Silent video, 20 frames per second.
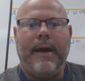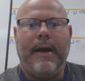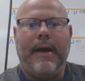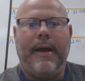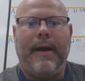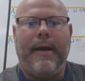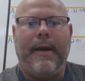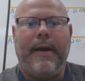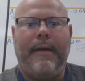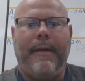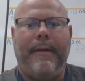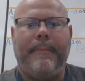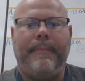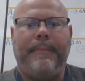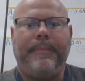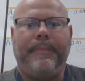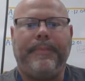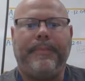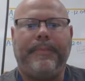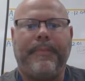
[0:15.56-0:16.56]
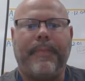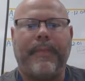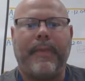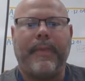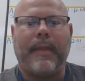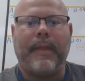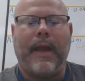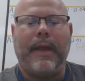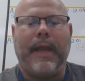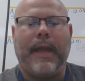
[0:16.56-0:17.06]
Um,
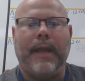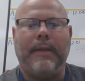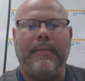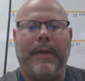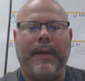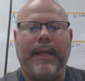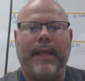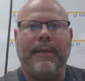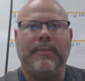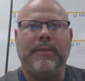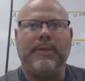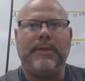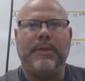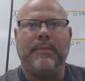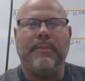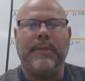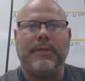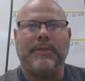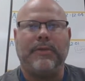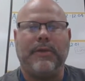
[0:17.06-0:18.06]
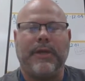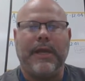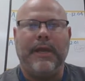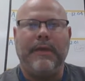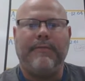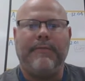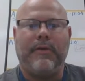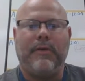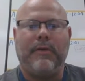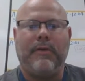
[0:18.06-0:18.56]
Again, my name is Mr.
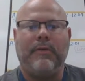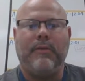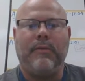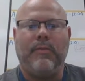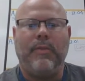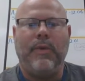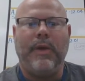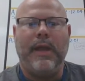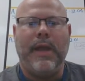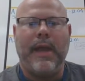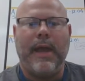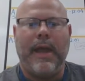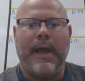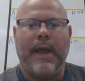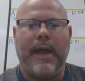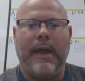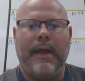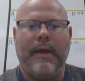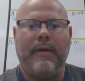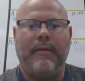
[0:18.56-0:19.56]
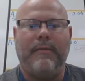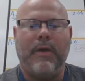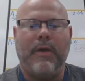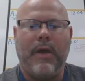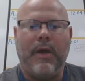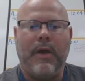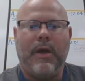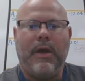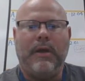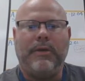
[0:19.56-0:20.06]
Kiefer. We have
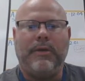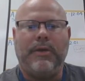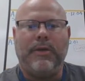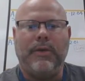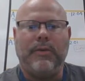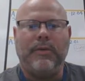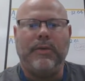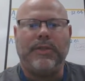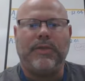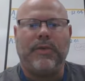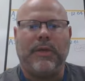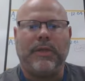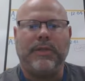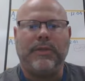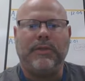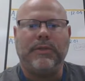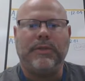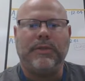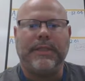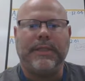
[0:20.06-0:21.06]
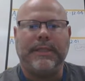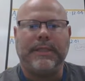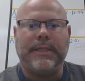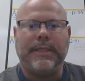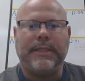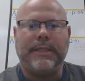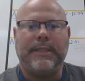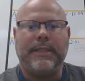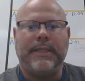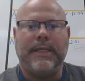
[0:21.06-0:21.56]
two instructional
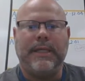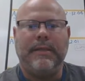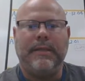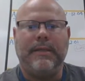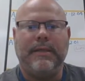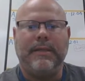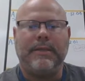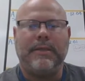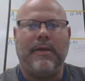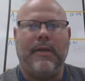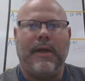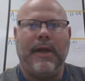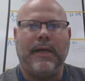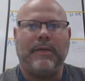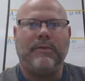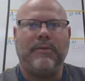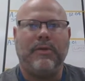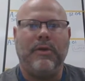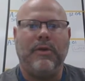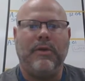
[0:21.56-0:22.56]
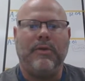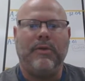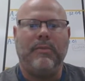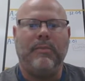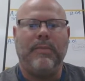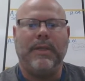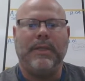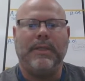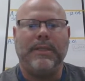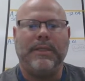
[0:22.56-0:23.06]
assistants in this
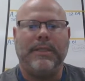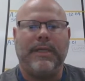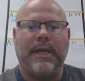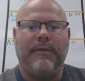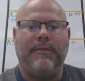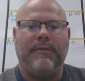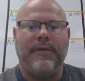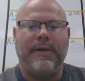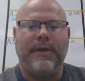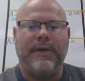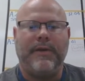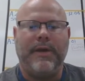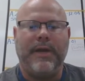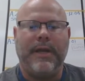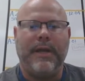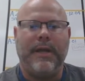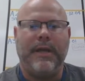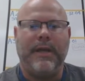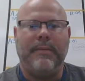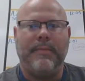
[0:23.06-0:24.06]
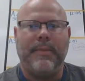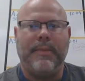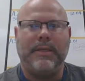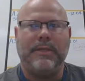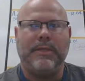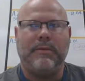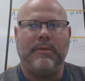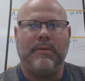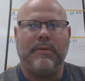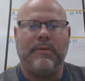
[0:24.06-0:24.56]
classroom, Mrs. Alfieri and
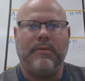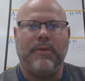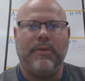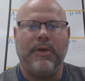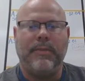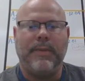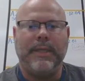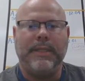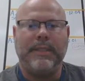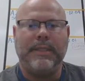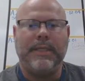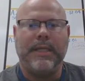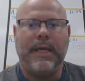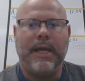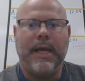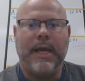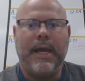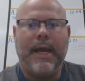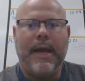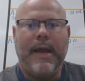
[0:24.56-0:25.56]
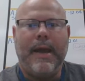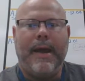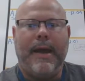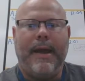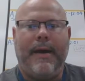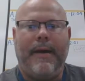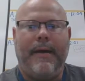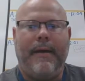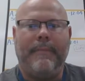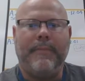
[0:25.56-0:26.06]
Miss Rumens.
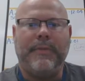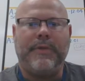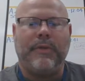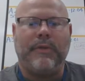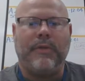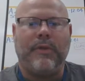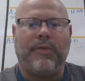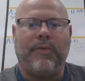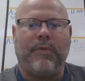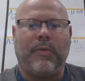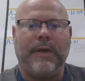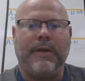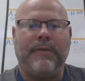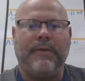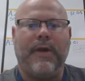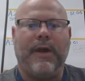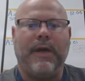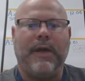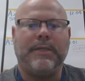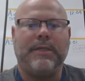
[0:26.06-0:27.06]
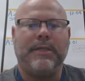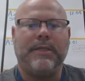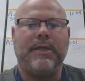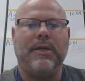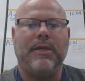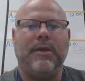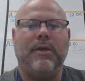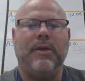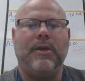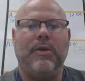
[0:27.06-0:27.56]
So the three of us is
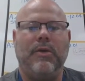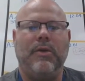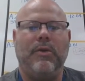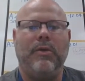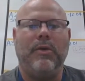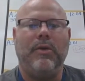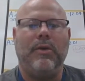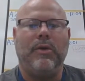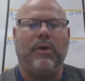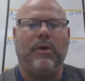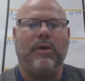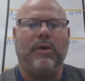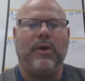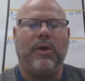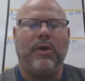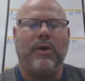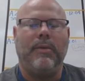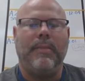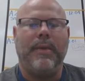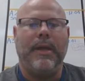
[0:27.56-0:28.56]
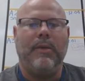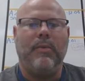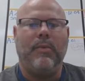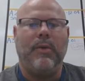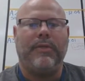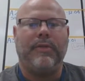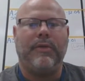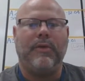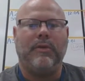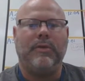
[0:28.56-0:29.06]
who are going to be
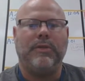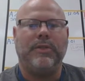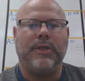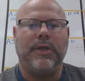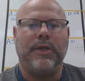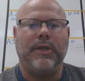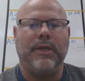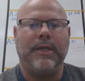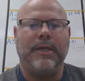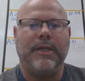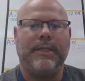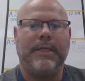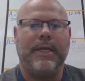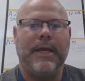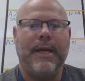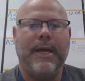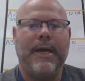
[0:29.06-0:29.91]
with your students,